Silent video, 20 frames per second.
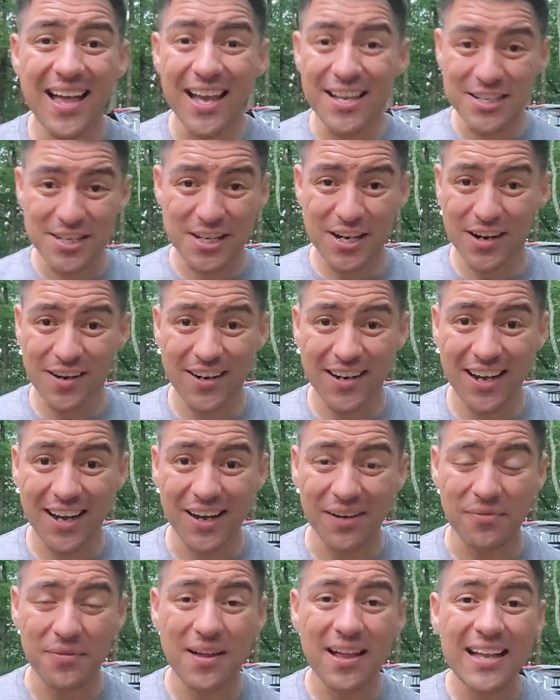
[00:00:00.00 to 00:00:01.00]
And sure
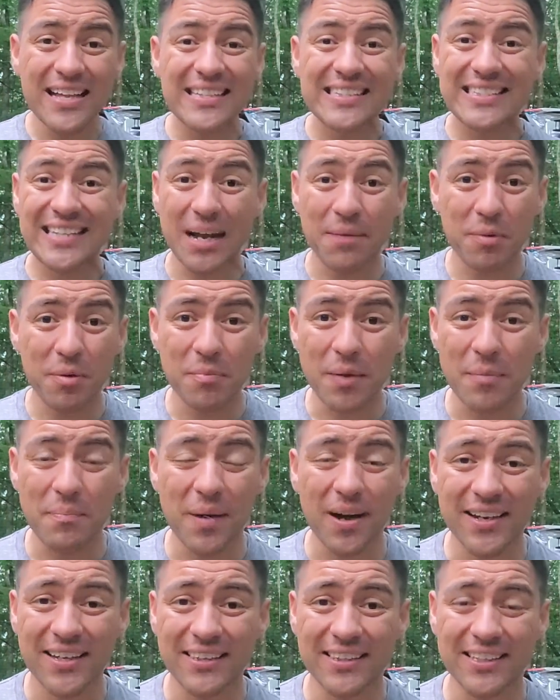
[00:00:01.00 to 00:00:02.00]
enough, top of my
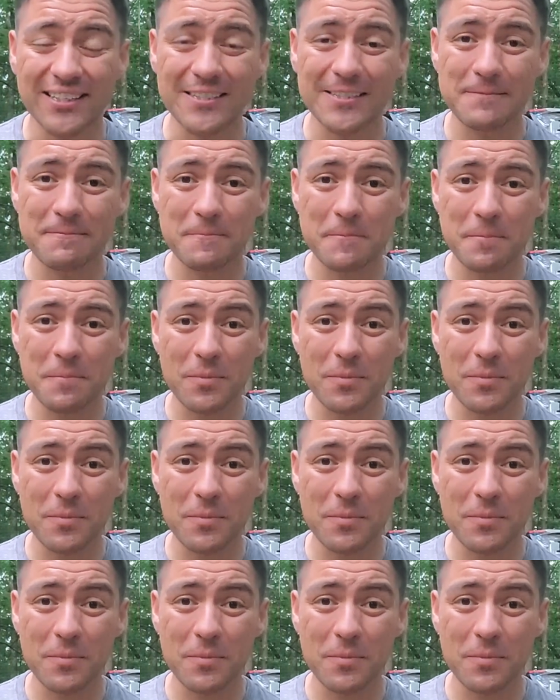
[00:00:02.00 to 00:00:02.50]
bucket list.